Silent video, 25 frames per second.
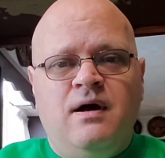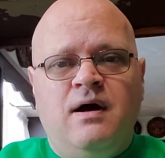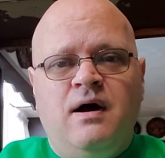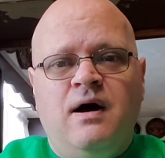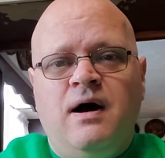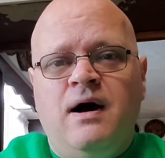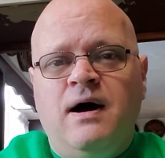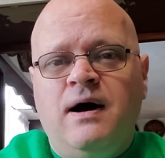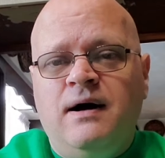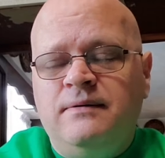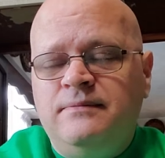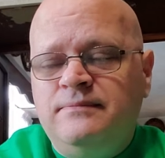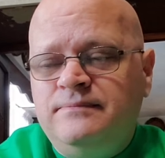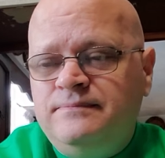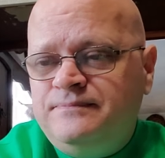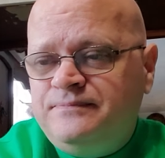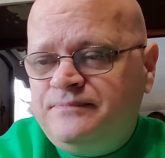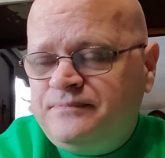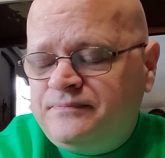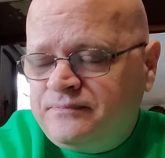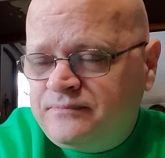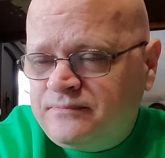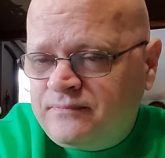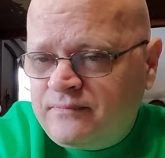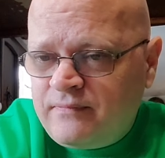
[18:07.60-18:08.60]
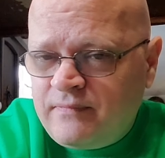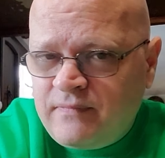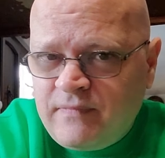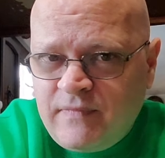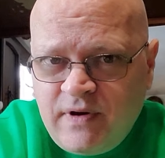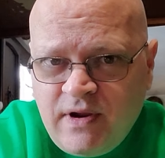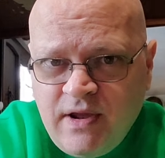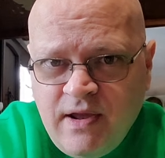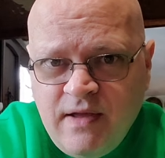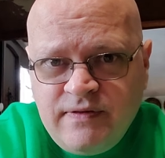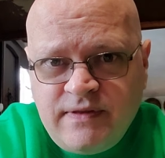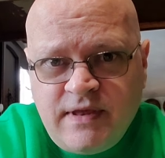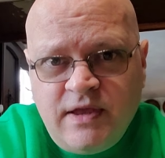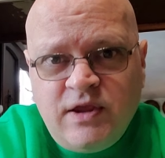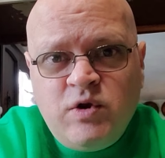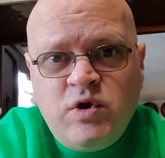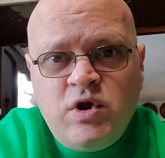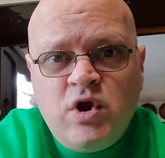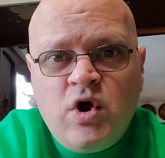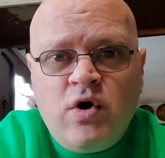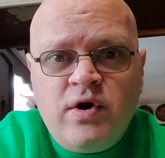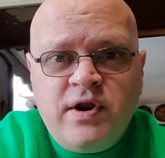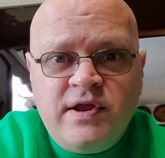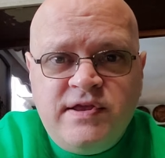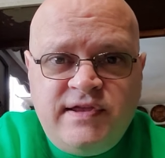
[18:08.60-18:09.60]
Uh, then
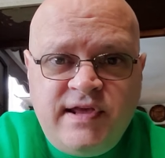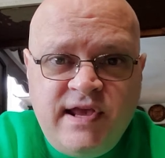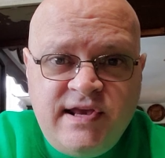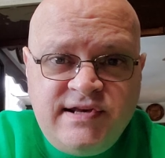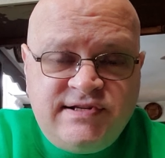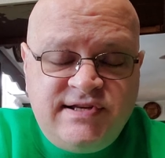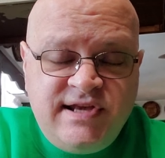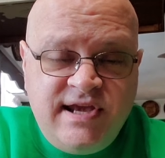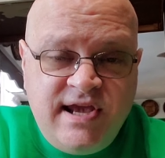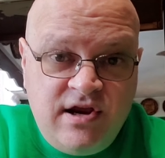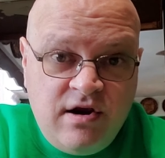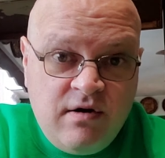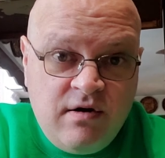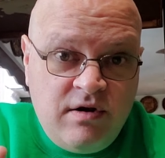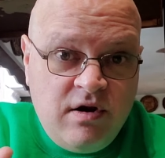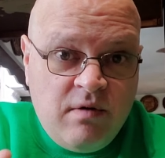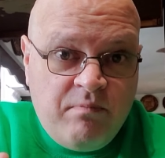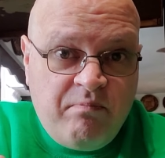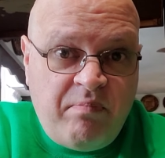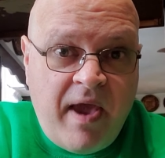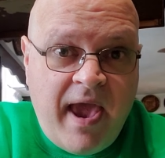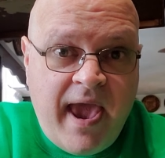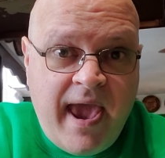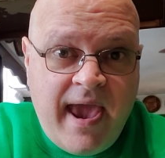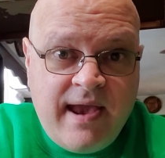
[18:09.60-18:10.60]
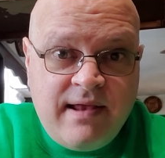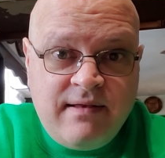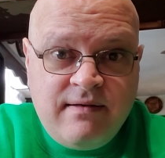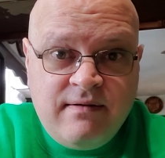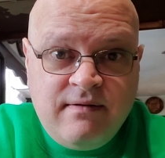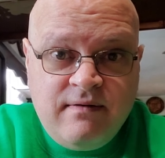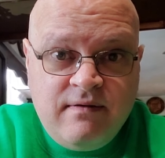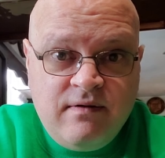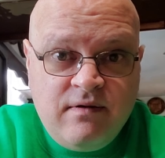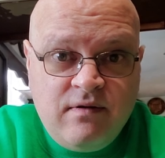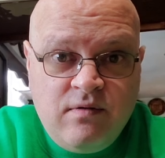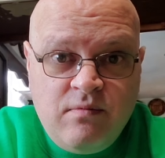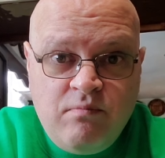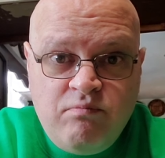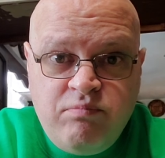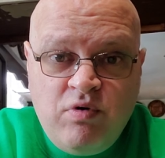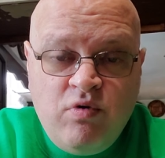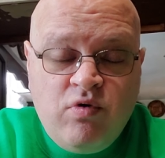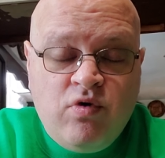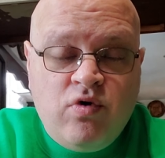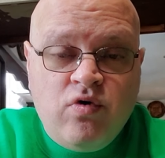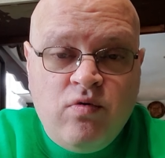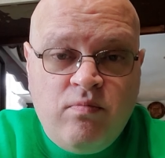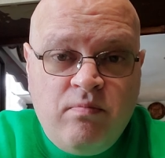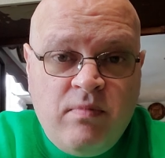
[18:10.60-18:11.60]
you go to Disney and you're, you're paying
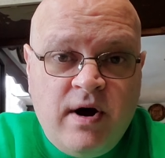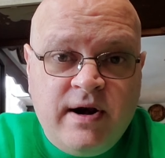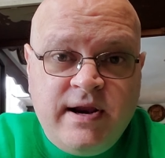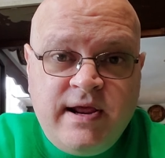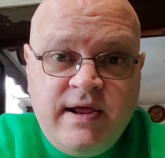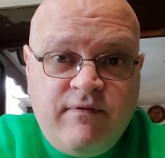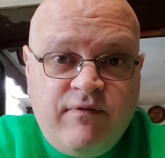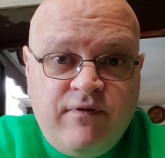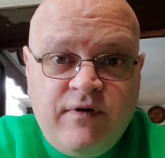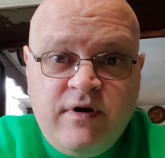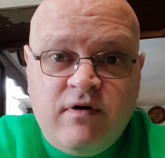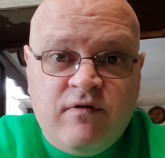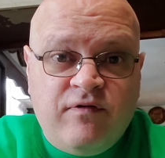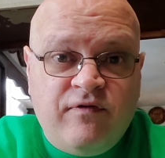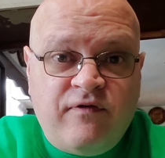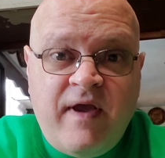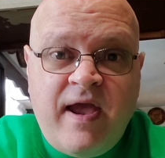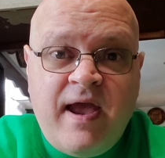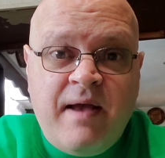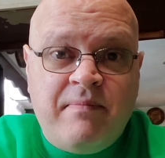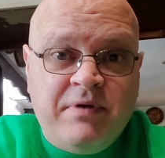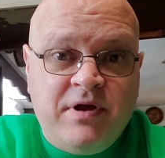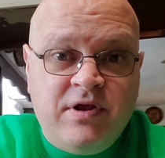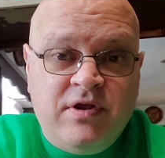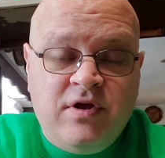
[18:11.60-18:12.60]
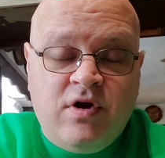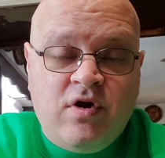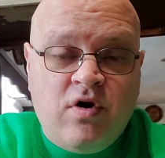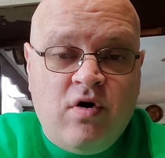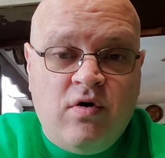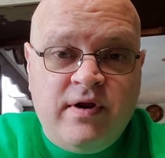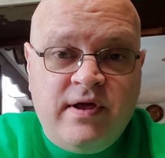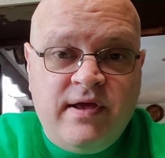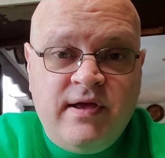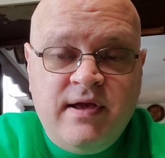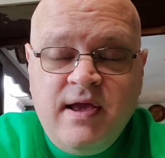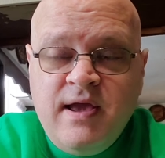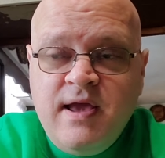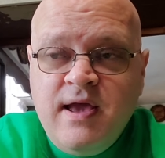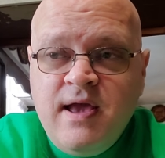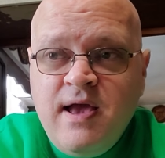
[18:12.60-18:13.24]
buku money for your family to go to.